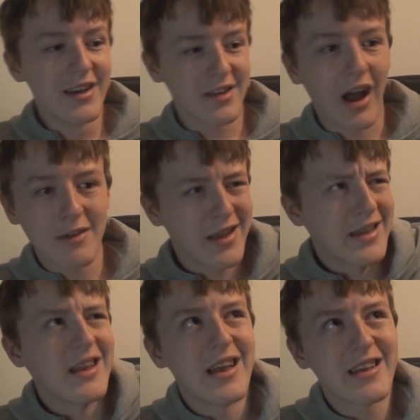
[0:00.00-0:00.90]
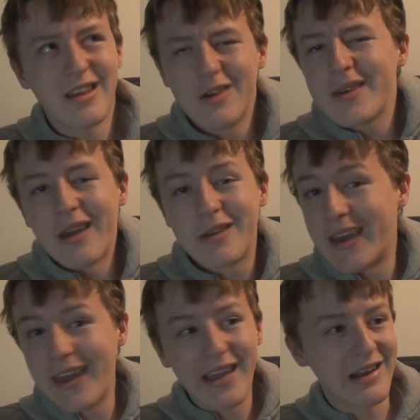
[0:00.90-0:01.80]
So I was kind of like,
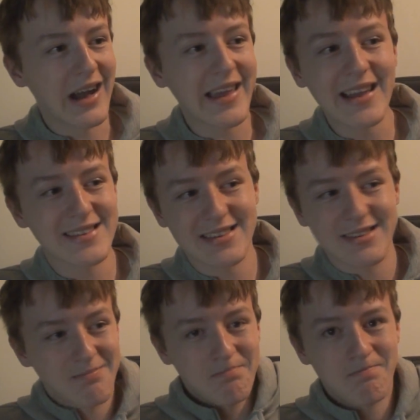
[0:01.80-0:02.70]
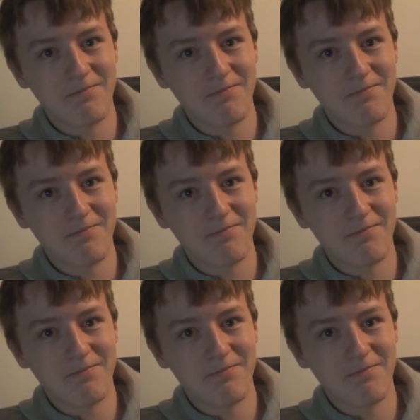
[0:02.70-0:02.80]
okay, I guess,